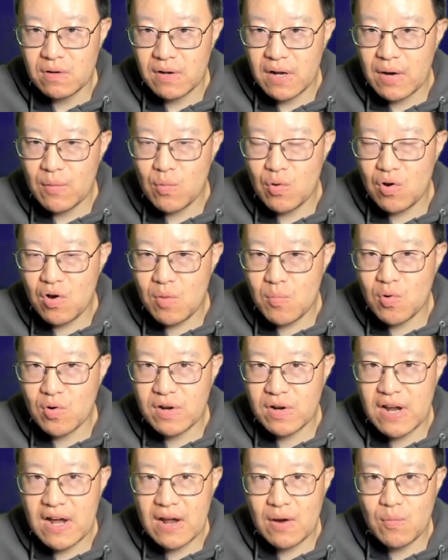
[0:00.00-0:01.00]
And we're
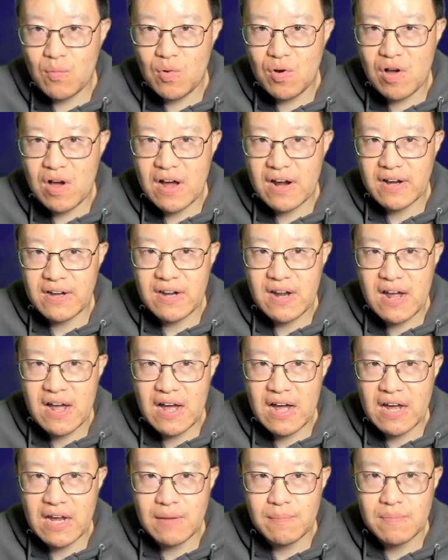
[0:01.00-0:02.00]
almost out, and we're out of
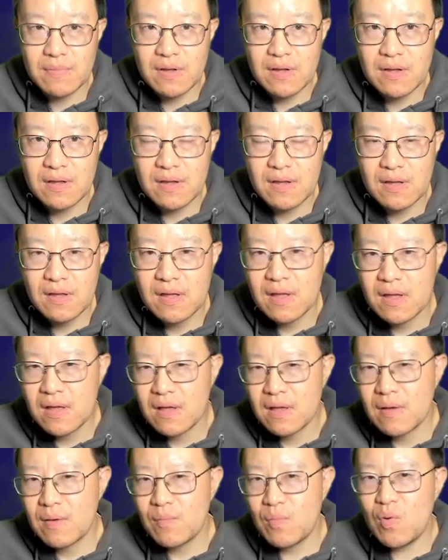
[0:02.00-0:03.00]
time.
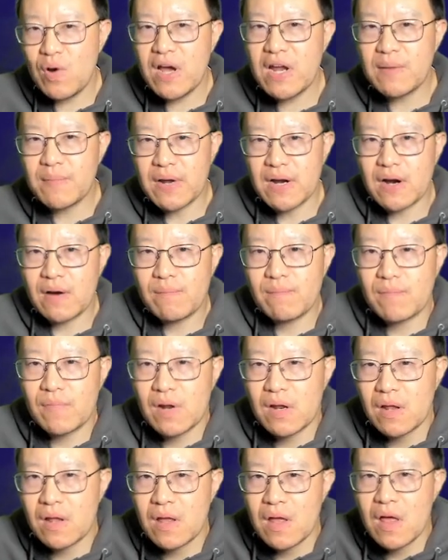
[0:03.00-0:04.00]
Wait a minute.
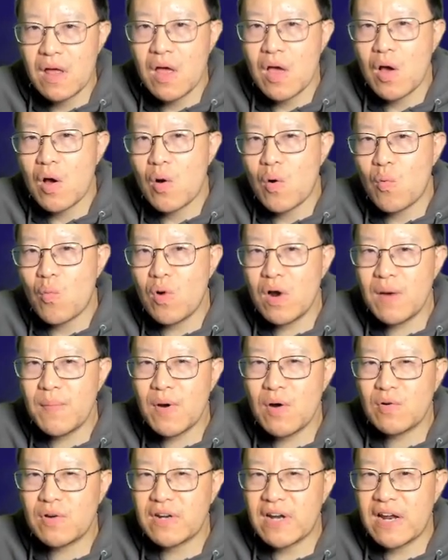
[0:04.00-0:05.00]
What
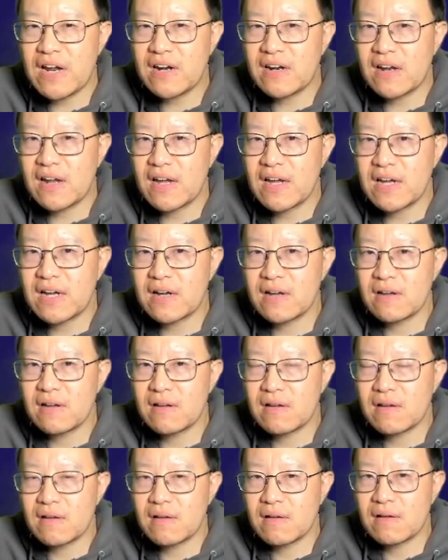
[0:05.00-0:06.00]
about things like
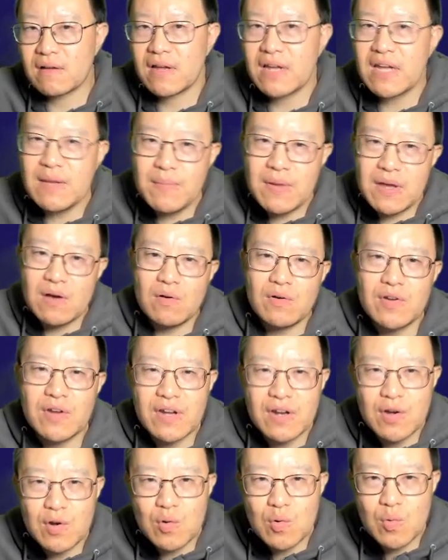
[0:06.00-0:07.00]
emails you
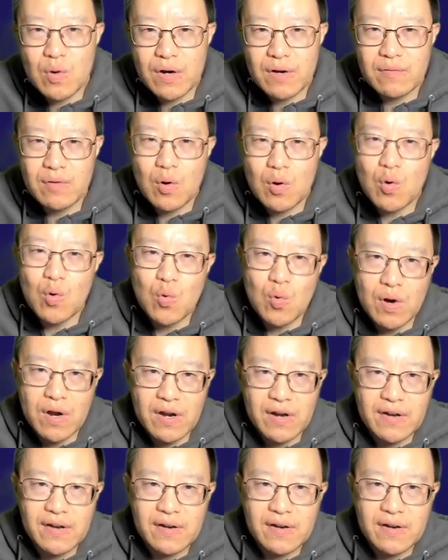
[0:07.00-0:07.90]
can do with Whois,